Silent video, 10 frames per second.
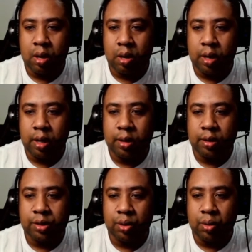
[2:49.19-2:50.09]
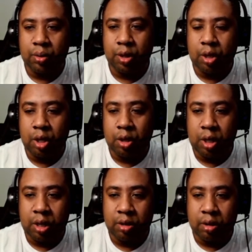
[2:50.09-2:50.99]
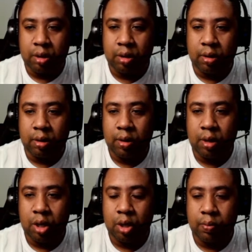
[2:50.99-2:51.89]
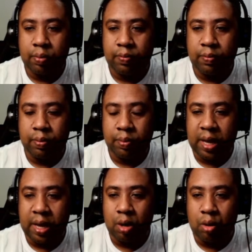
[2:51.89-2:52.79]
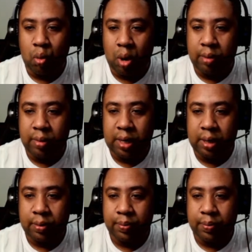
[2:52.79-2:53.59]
Alright, so you can either bet on 1 minute,